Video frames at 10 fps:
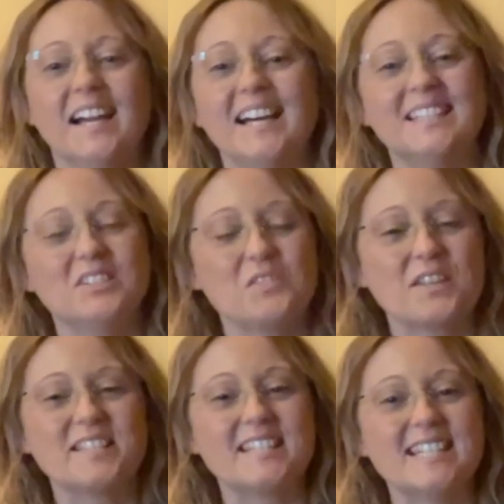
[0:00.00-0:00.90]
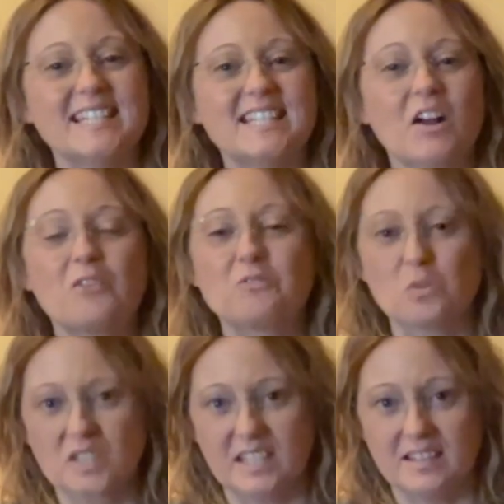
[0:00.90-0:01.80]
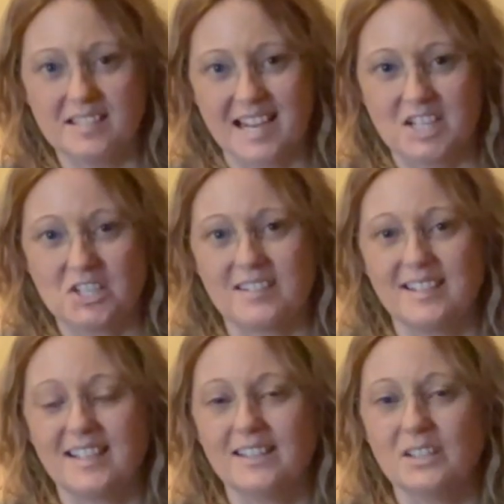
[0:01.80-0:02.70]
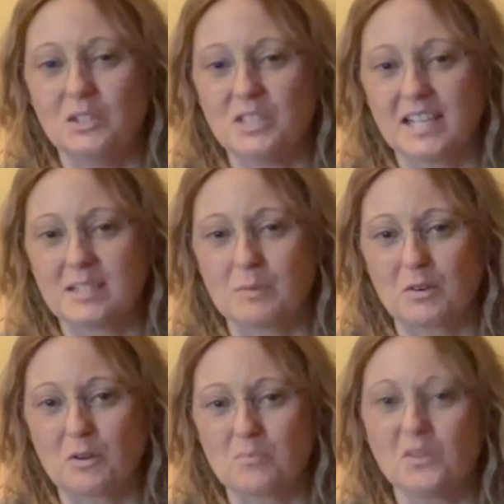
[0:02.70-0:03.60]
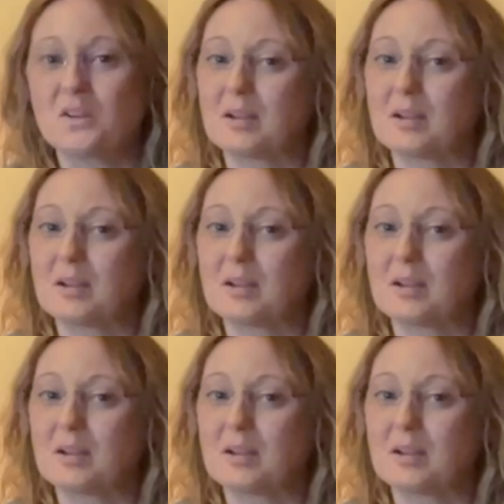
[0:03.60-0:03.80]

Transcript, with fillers: Hello, this is our 14th session in the New Testament Chron Blog.